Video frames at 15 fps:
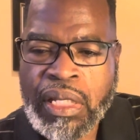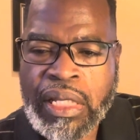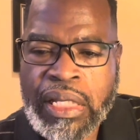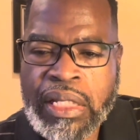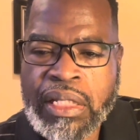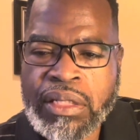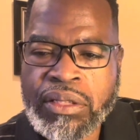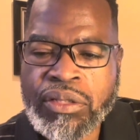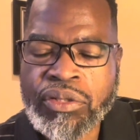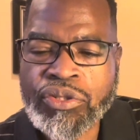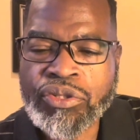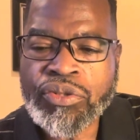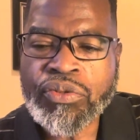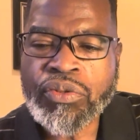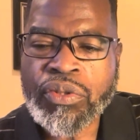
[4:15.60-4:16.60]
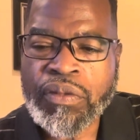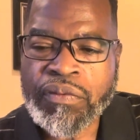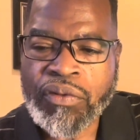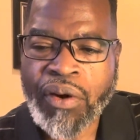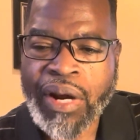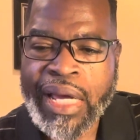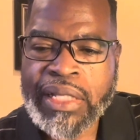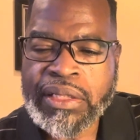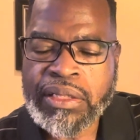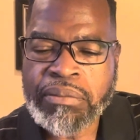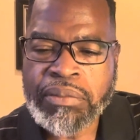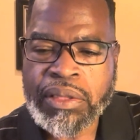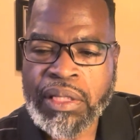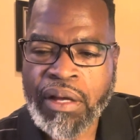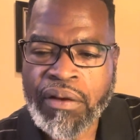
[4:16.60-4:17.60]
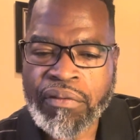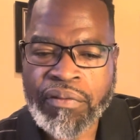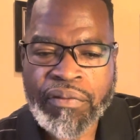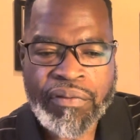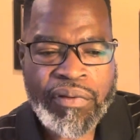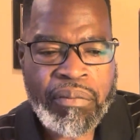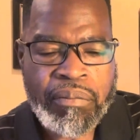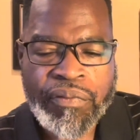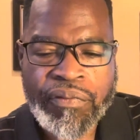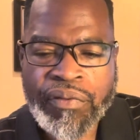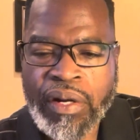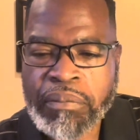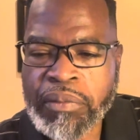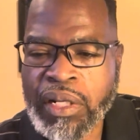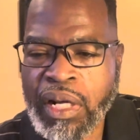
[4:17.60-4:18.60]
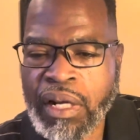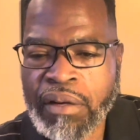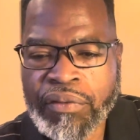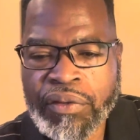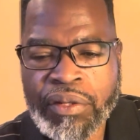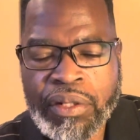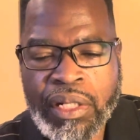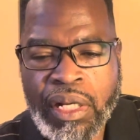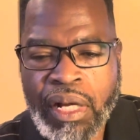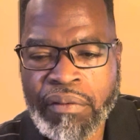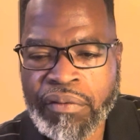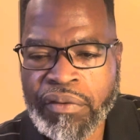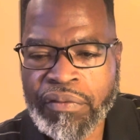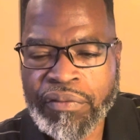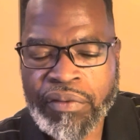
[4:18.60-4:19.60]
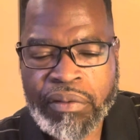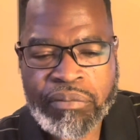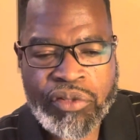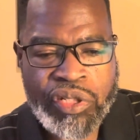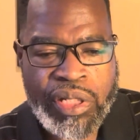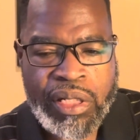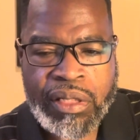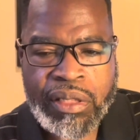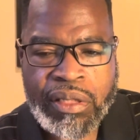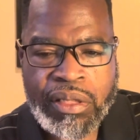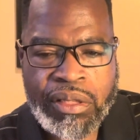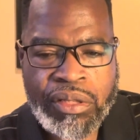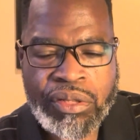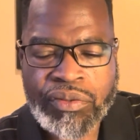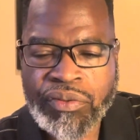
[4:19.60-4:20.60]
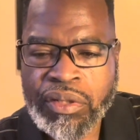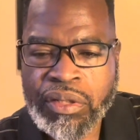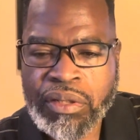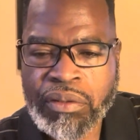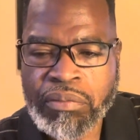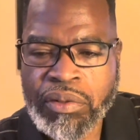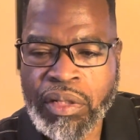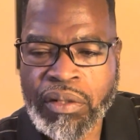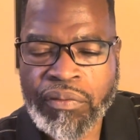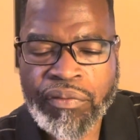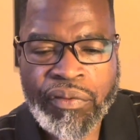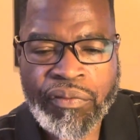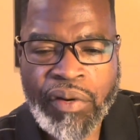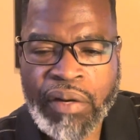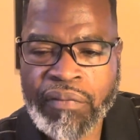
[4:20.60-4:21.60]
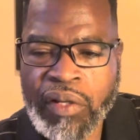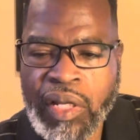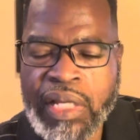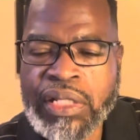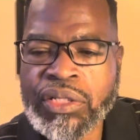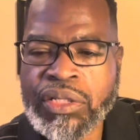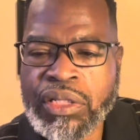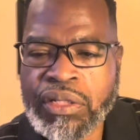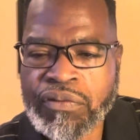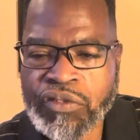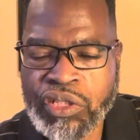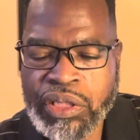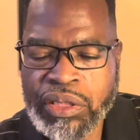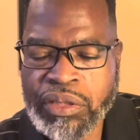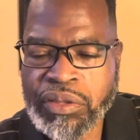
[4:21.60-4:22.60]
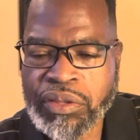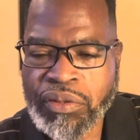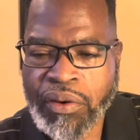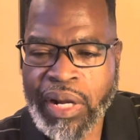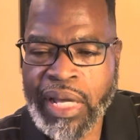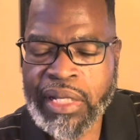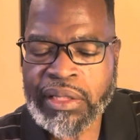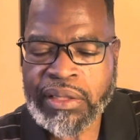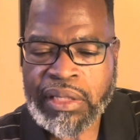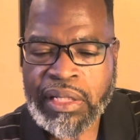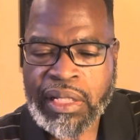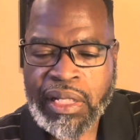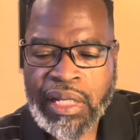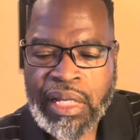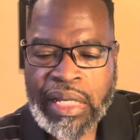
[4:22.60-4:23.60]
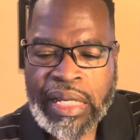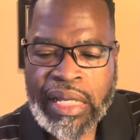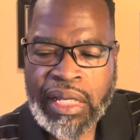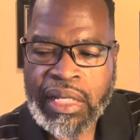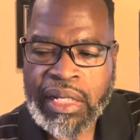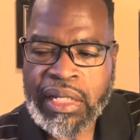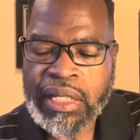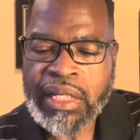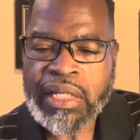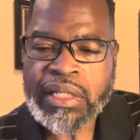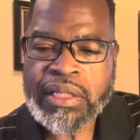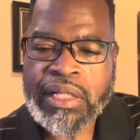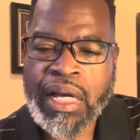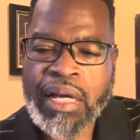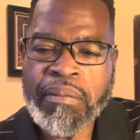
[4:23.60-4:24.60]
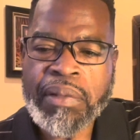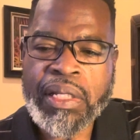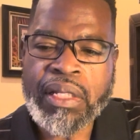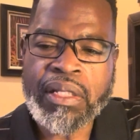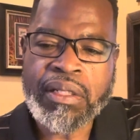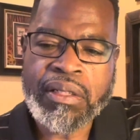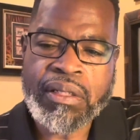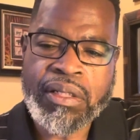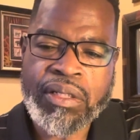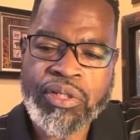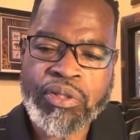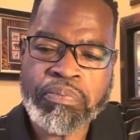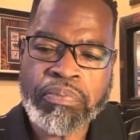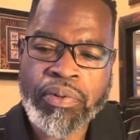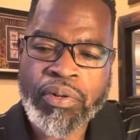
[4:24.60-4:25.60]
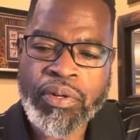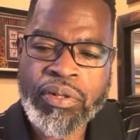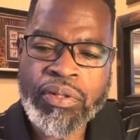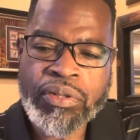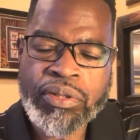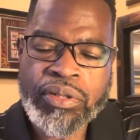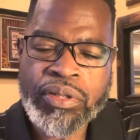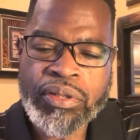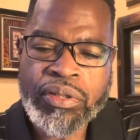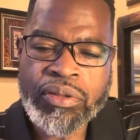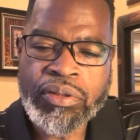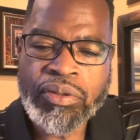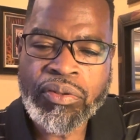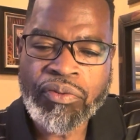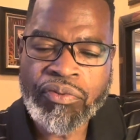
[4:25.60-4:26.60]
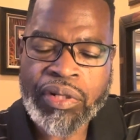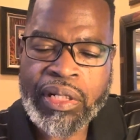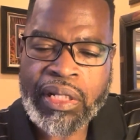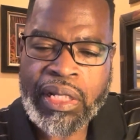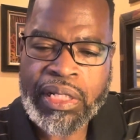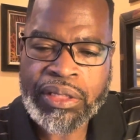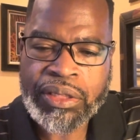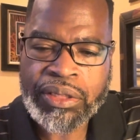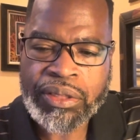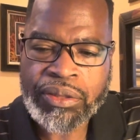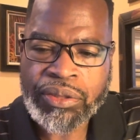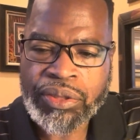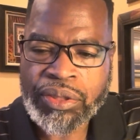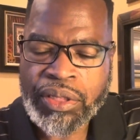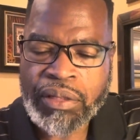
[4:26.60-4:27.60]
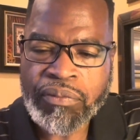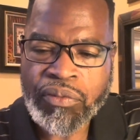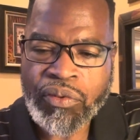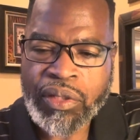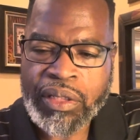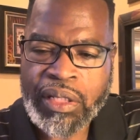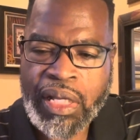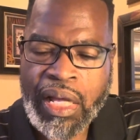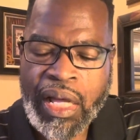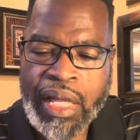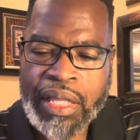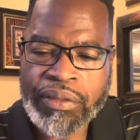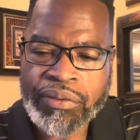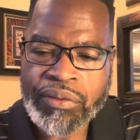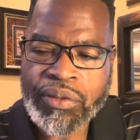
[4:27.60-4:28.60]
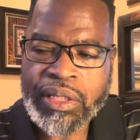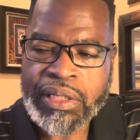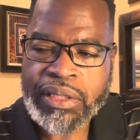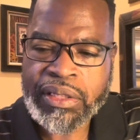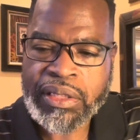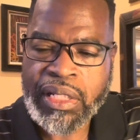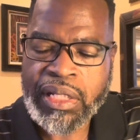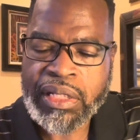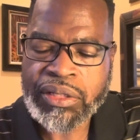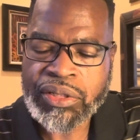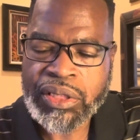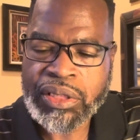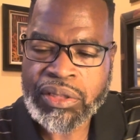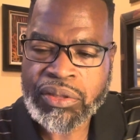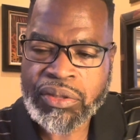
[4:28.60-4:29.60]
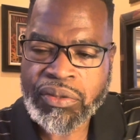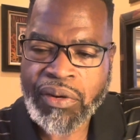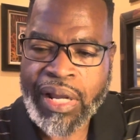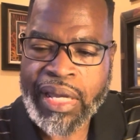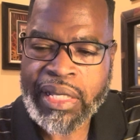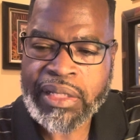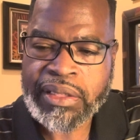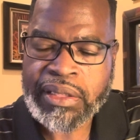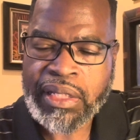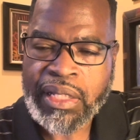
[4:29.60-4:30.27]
is the truth of Christ himself, from, from cover to cover, from Genesis to the book of the Revelation of Jesus Christ. It is coming into this personal relationship with God through his Son, Jesus Christ,